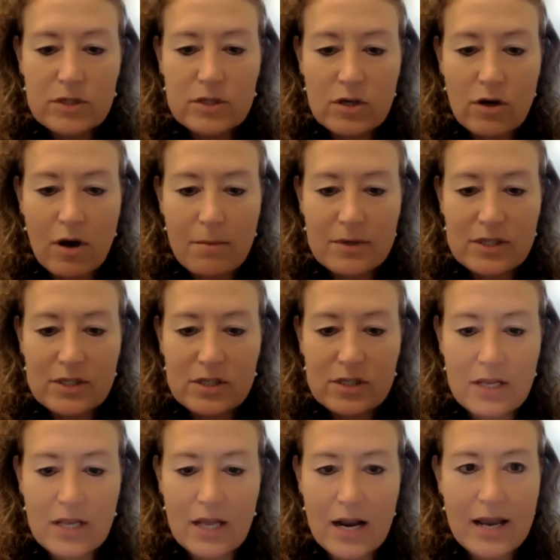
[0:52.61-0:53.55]
So I'm
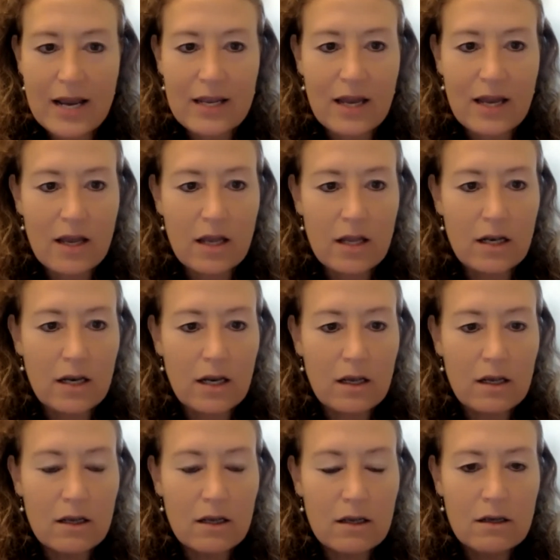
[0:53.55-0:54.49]
assuming that I can
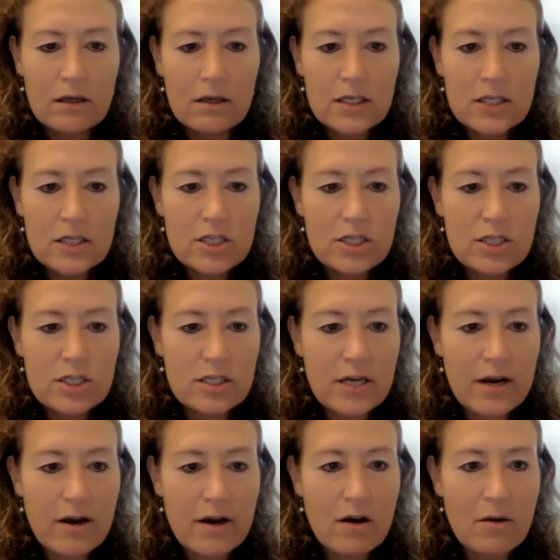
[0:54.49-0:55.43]

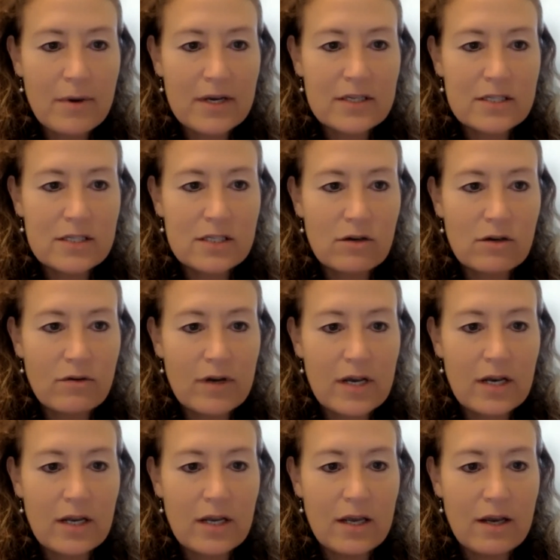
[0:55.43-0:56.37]
share my
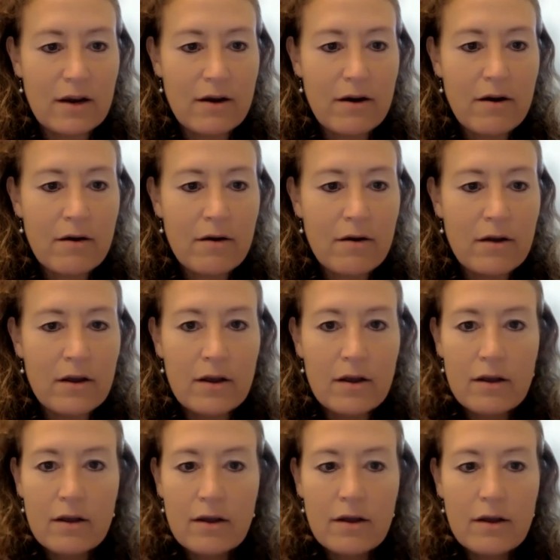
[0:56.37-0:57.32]
screen here.
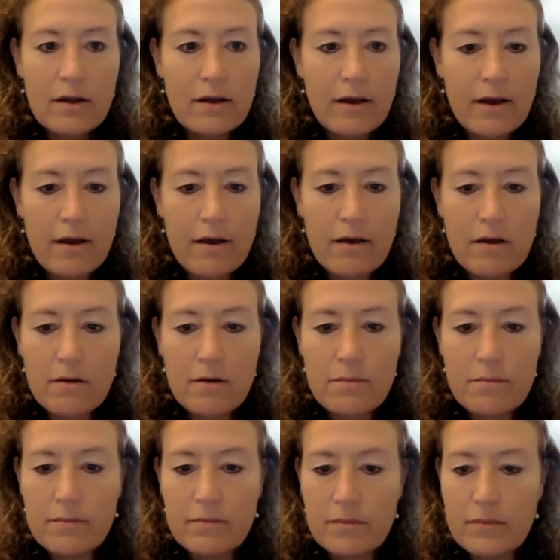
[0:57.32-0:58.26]

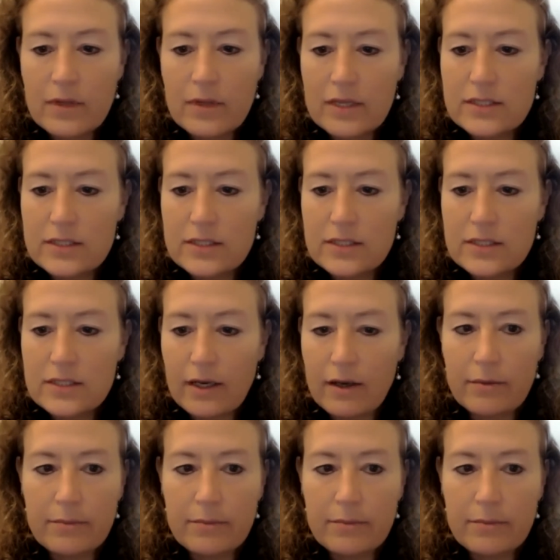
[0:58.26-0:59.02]
Let's see.